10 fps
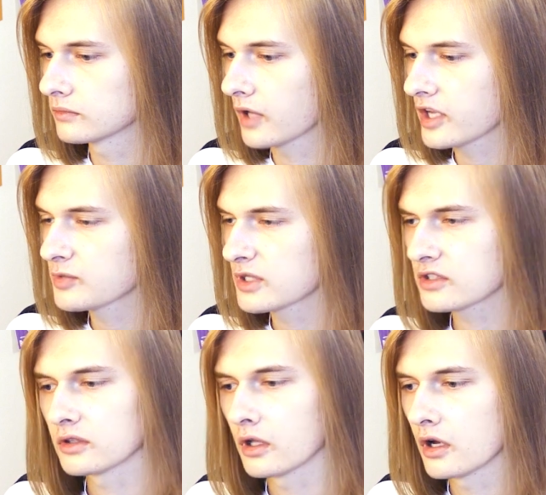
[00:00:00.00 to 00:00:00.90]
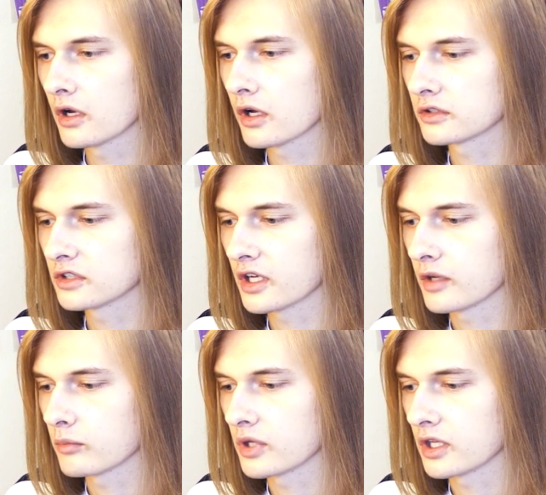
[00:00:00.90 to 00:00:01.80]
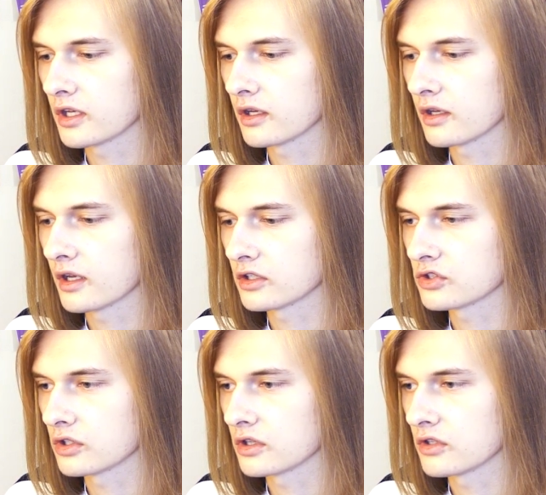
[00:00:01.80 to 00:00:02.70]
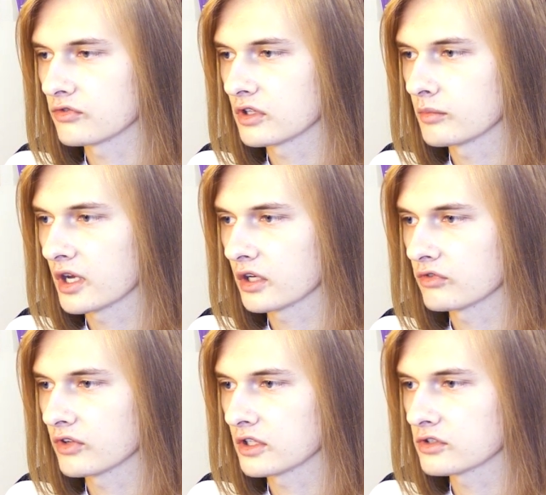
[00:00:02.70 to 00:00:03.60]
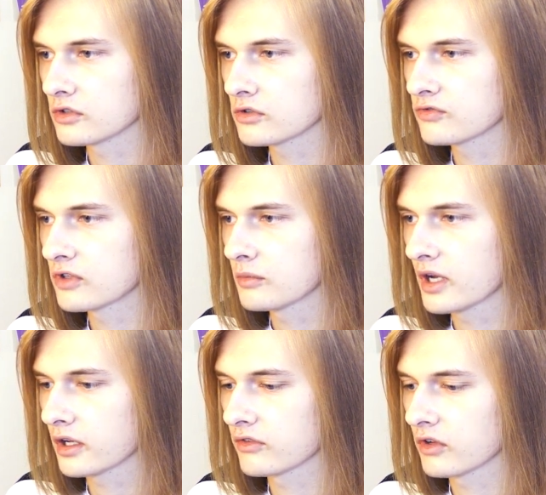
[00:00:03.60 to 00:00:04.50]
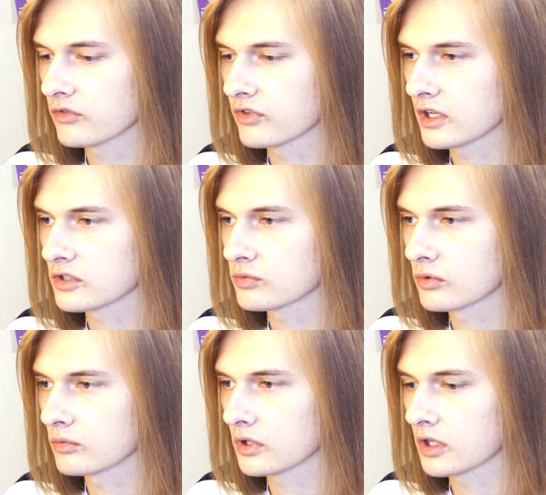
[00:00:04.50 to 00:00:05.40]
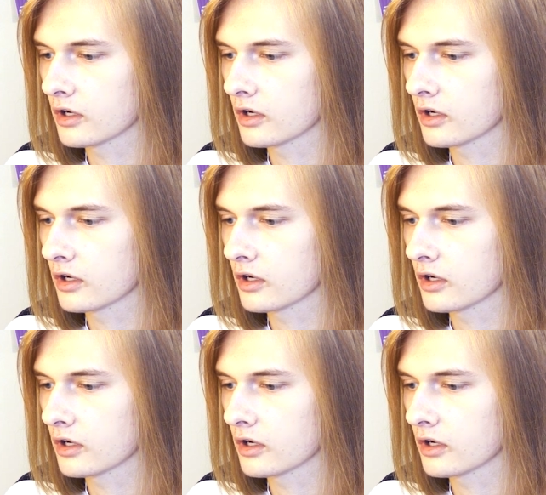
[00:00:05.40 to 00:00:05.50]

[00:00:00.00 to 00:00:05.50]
I spent a long time picking actually the feedback effects. Those feedback effects were really